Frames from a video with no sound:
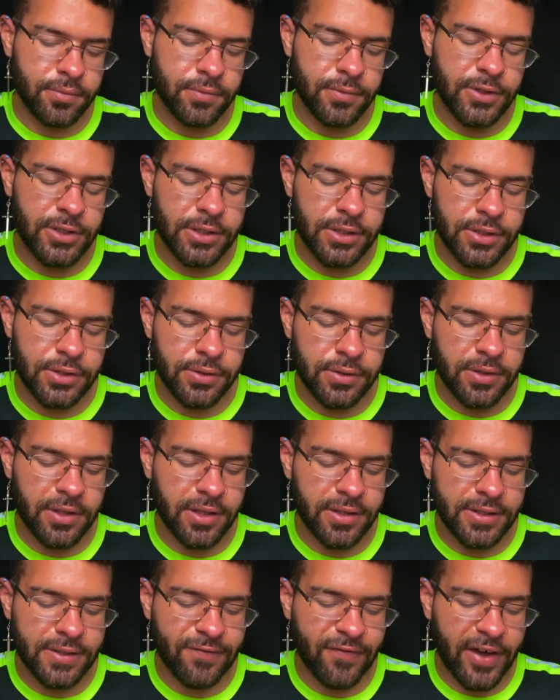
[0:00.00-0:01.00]
just do
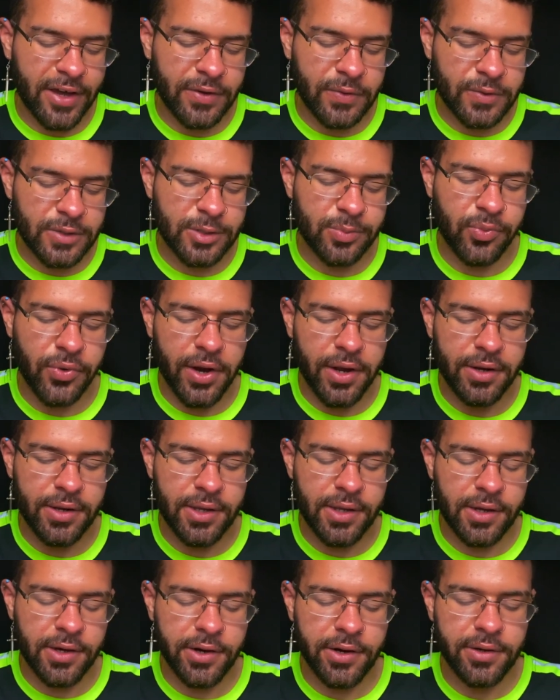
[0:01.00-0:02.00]
this final spread
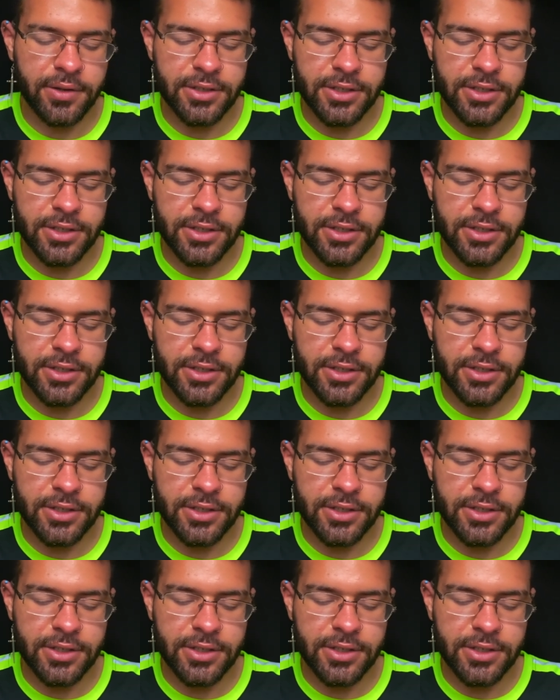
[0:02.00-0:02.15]
here